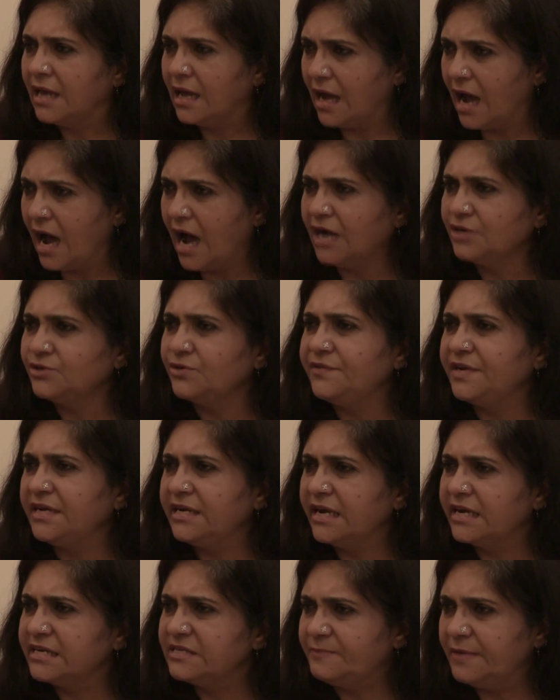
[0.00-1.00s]
heart of
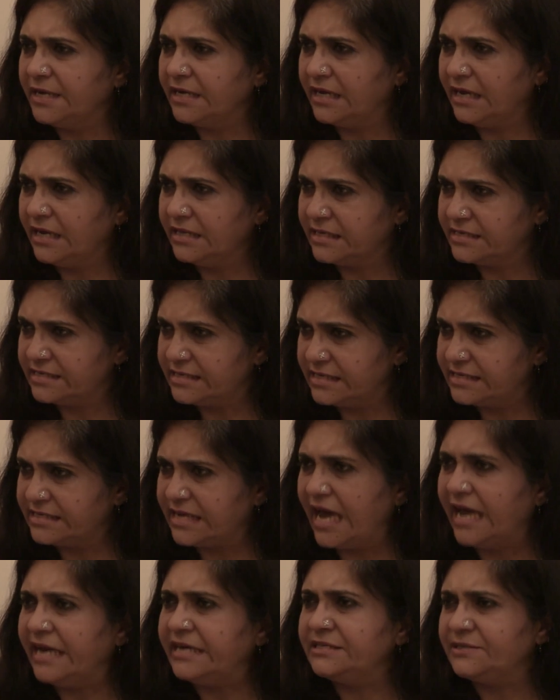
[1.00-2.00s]
India speaking, this is the
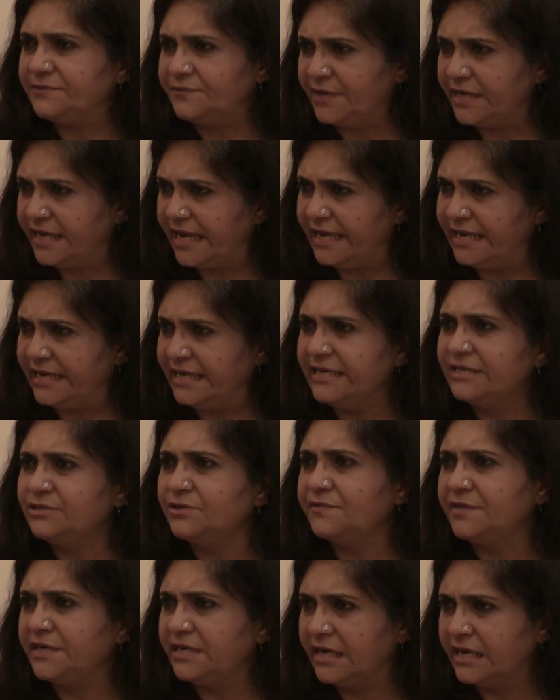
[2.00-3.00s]
scientific elite
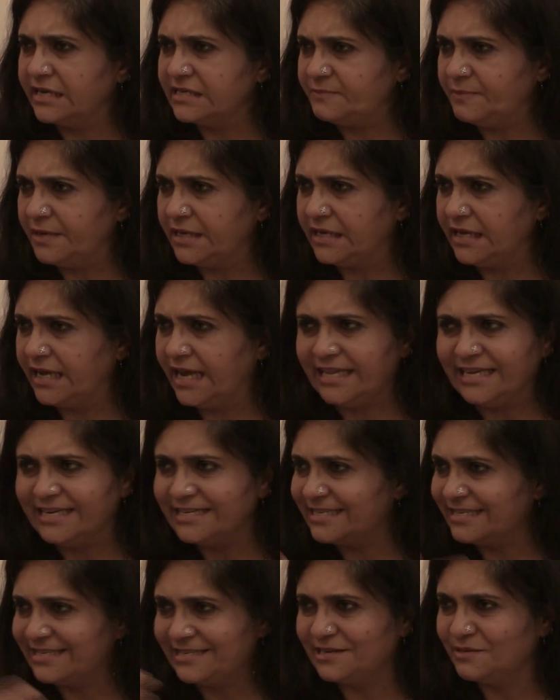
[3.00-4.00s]
of India speaking,
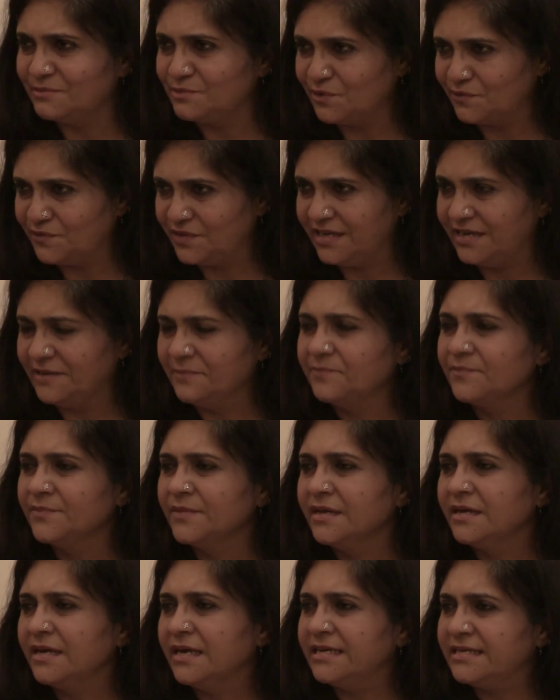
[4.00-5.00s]
elite in terms of the
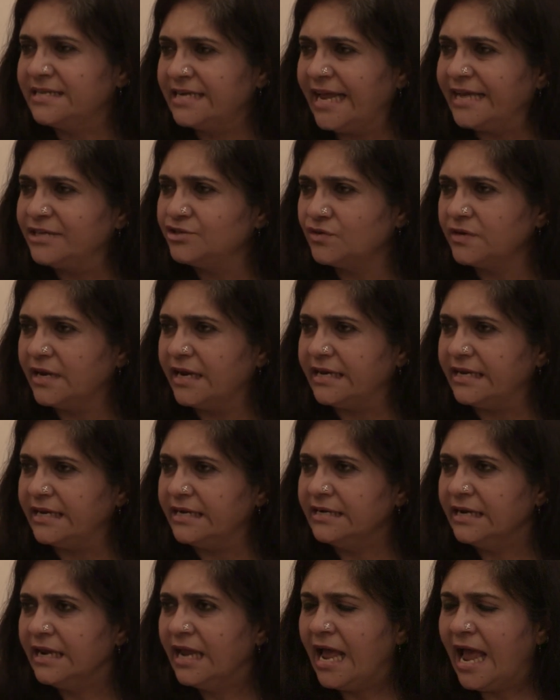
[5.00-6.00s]
intellectual
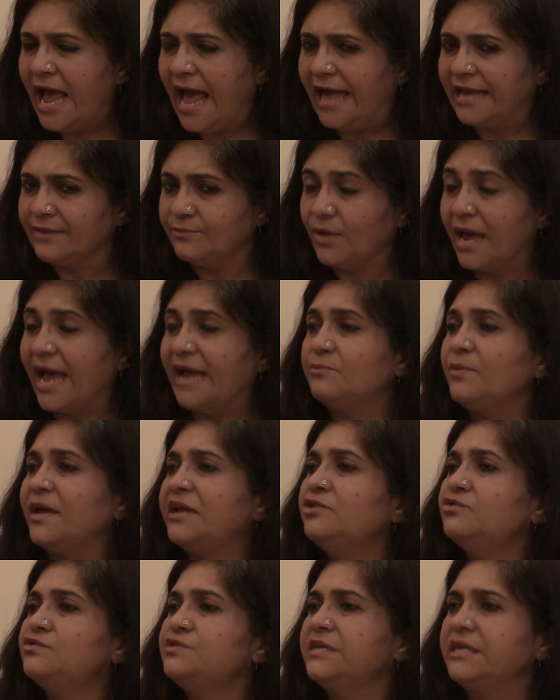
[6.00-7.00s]
elite, and where
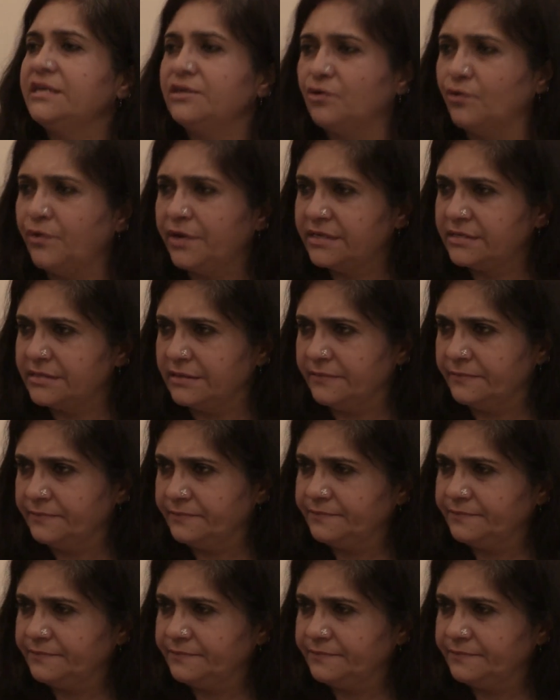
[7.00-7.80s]
do you see it going, sir?